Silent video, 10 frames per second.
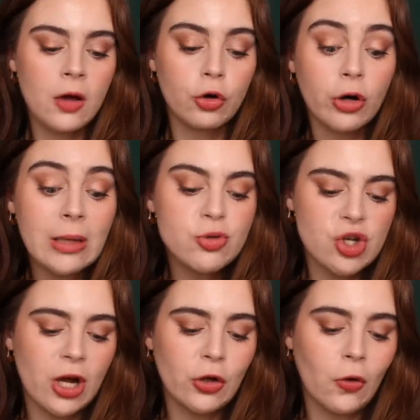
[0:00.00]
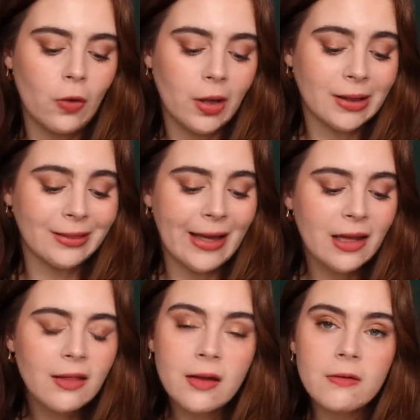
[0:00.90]
cream shadow
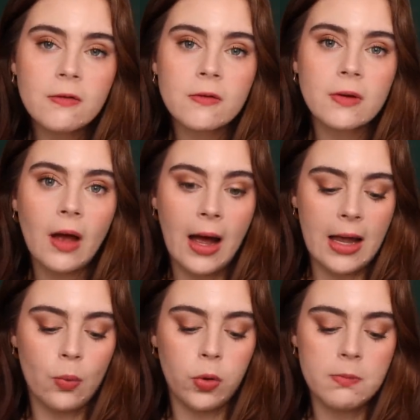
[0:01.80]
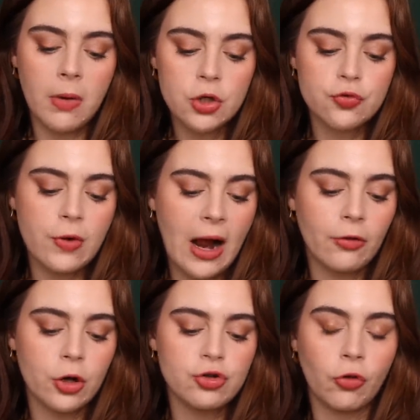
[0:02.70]
like this. I would much
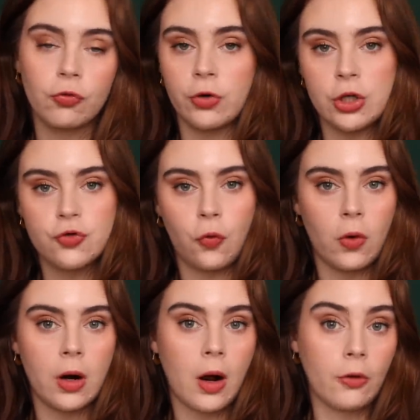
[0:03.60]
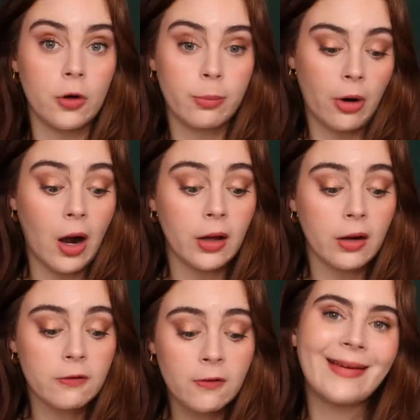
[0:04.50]
rather just reach for other
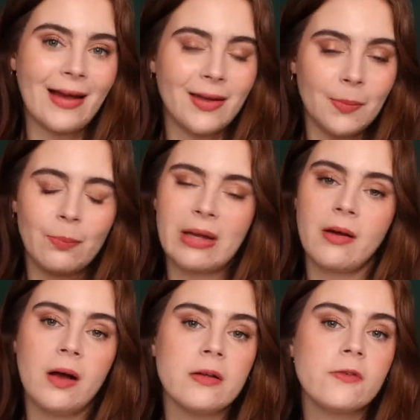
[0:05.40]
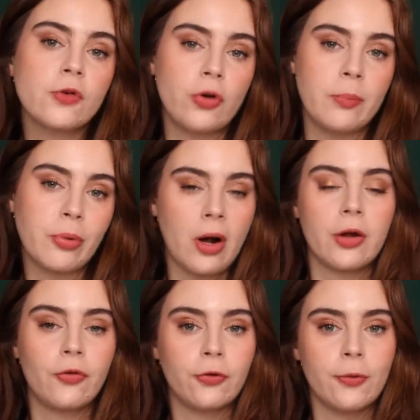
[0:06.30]
products. Again, because cream
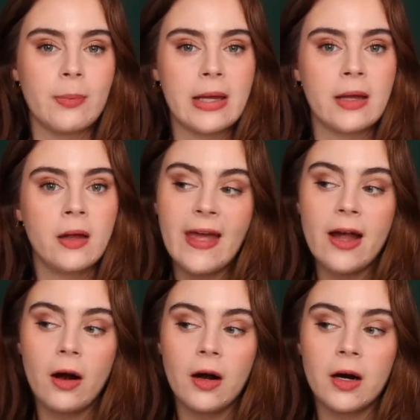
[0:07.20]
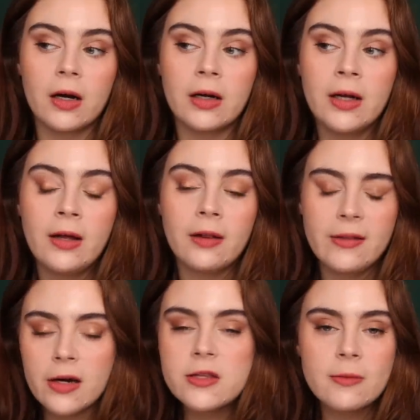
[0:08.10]
products for me, they are
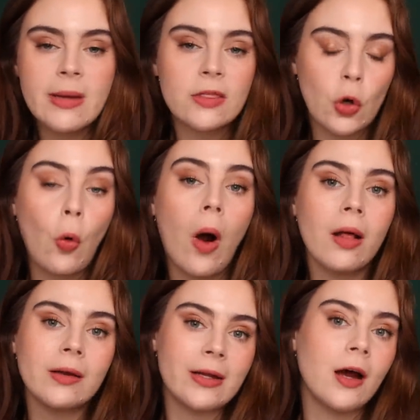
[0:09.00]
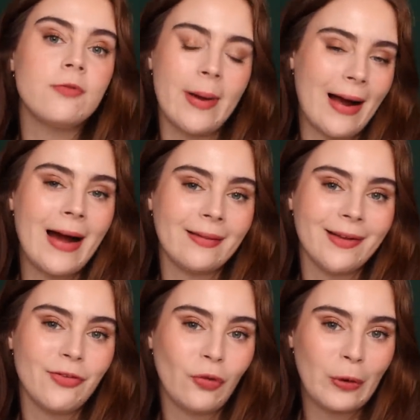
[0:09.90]
there to make the quality of my
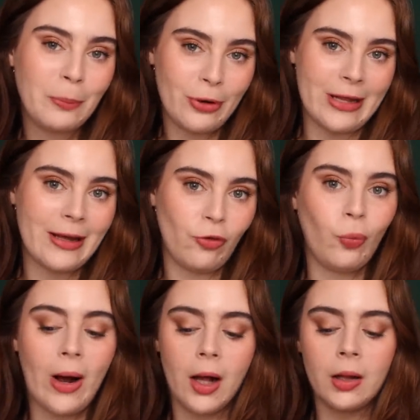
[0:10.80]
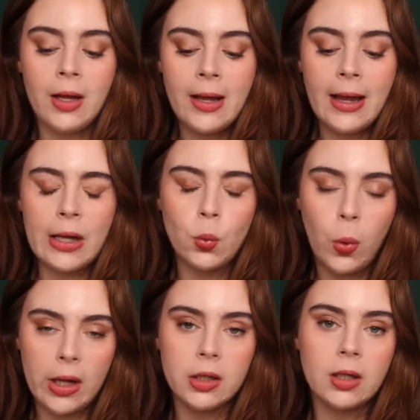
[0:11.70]
eyelids look pretty as well.
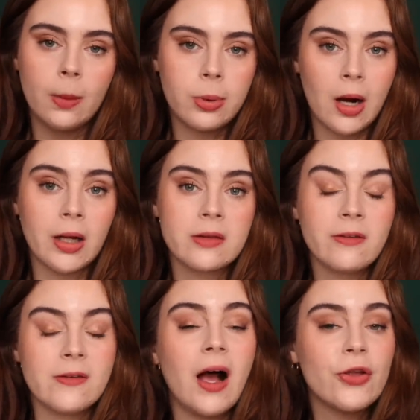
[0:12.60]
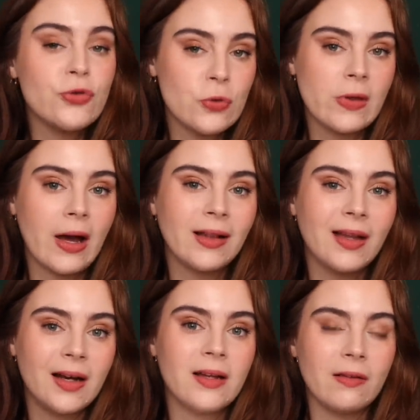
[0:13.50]
And when a product does not do
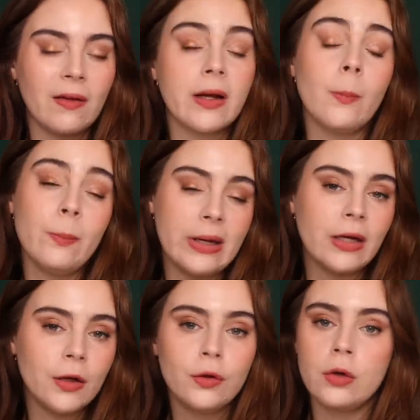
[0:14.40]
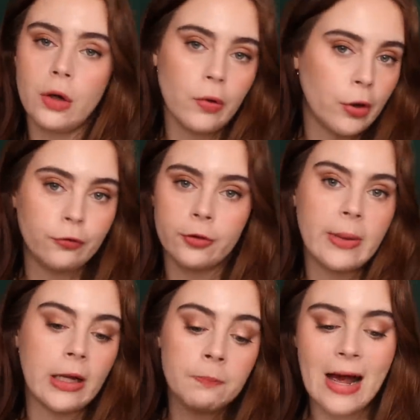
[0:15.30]
that, that is like a big no-no for
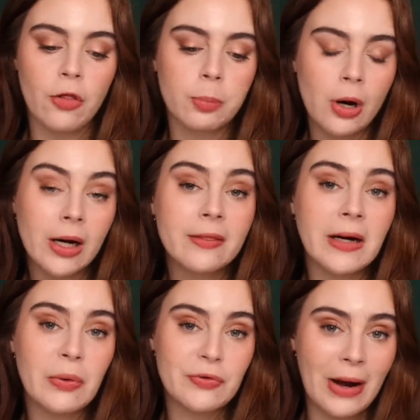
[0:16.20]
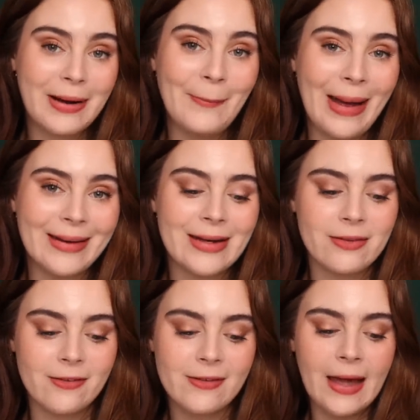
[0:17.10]
me. Now, the product that I would recommend
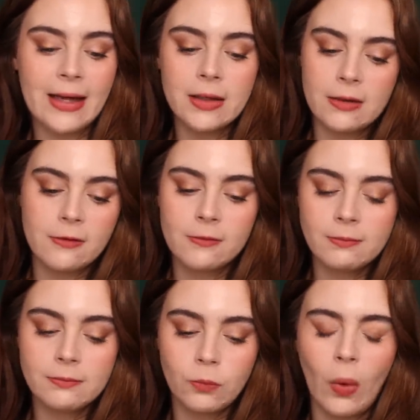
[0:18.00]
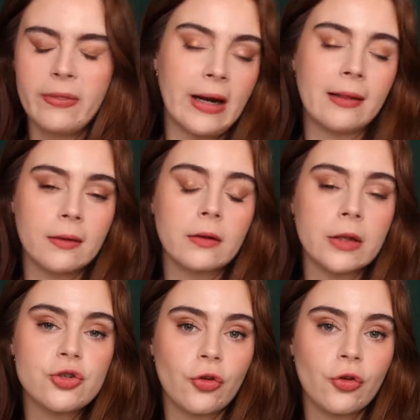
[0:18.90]
instead is one that I literally